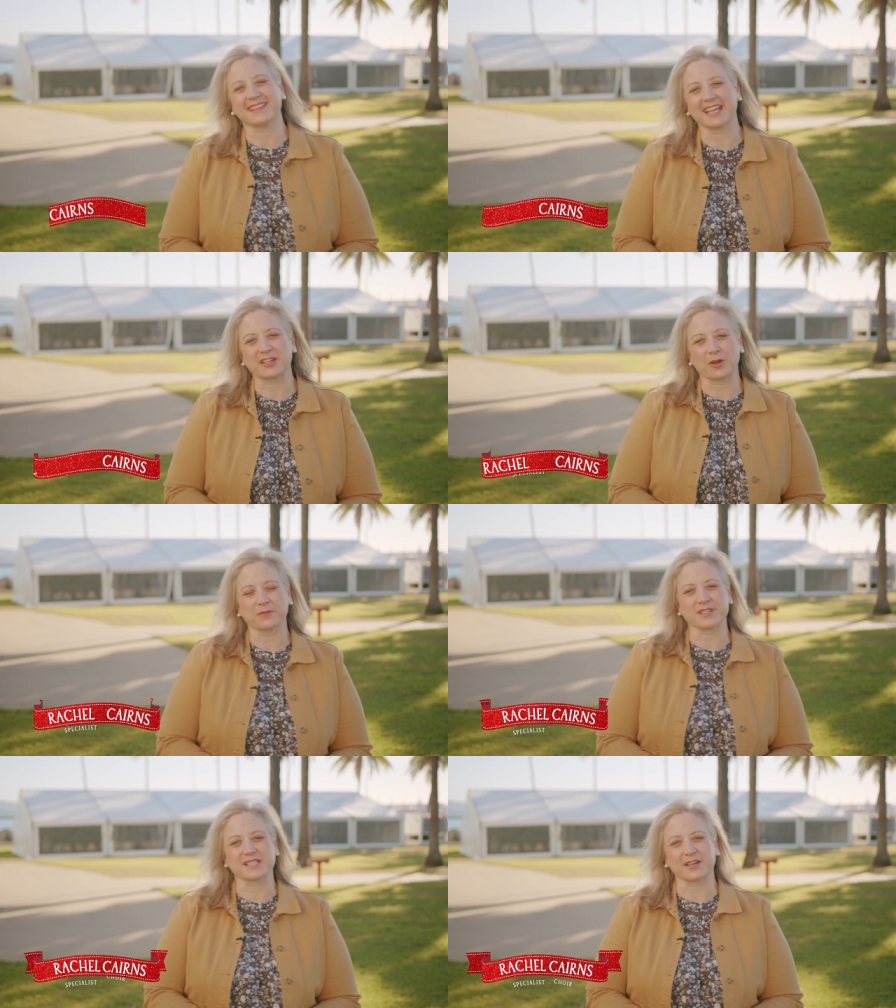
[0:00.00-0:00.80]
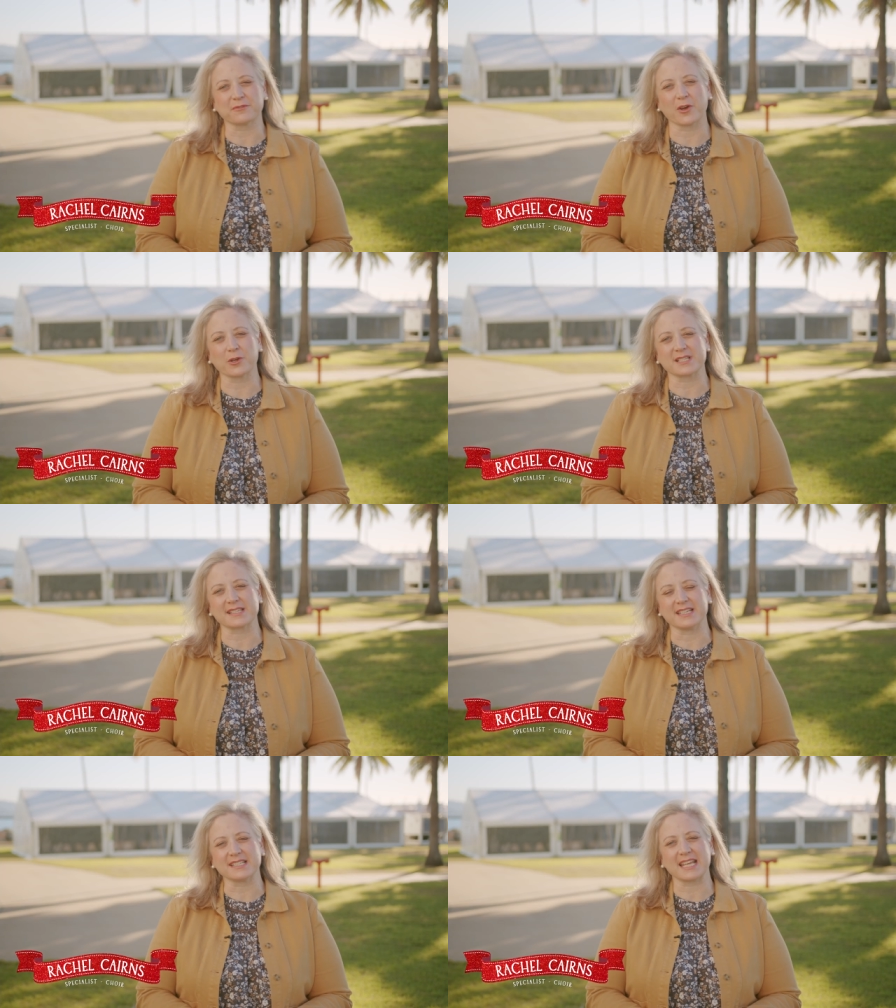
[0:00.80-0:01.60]
in that it offers a focused
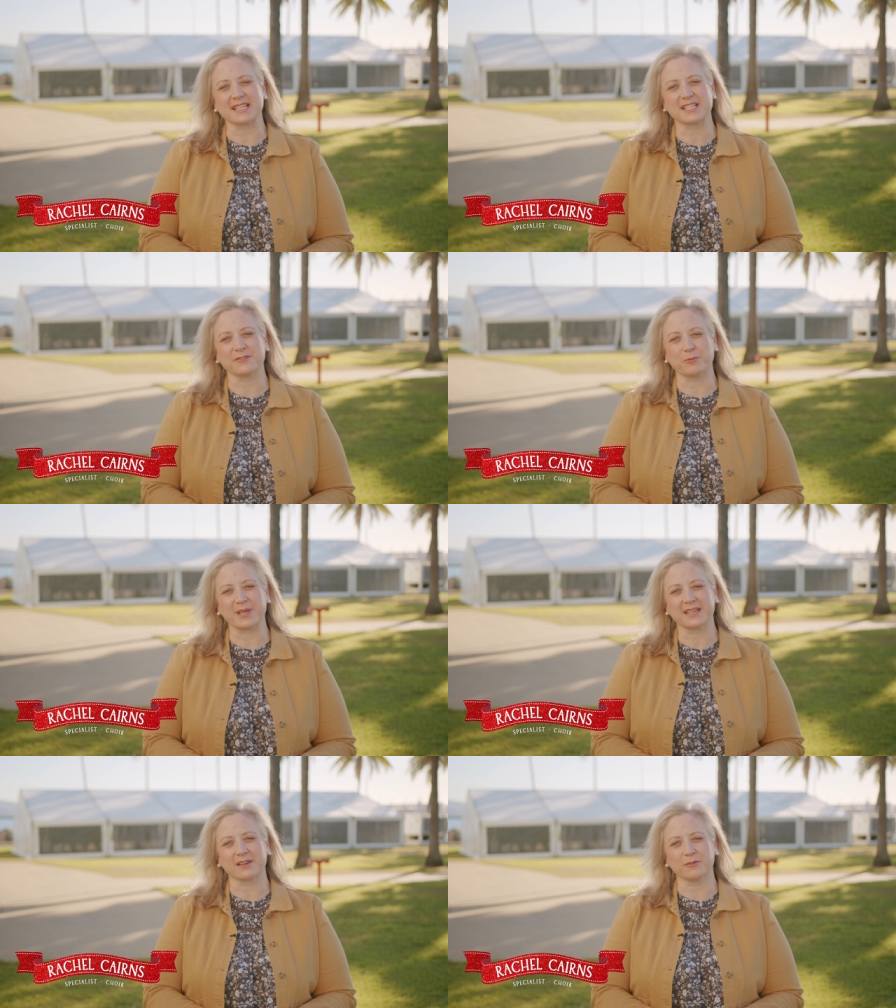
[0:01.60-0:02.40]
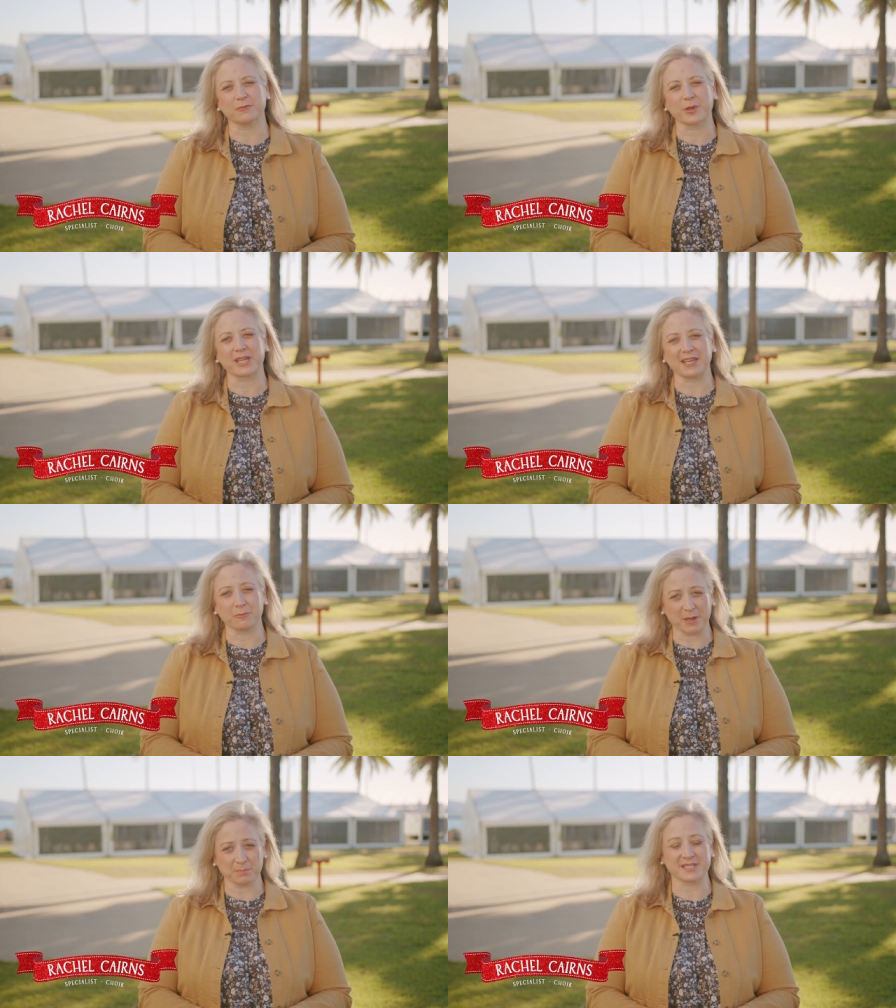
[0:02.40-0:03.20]
and intensive week of working in one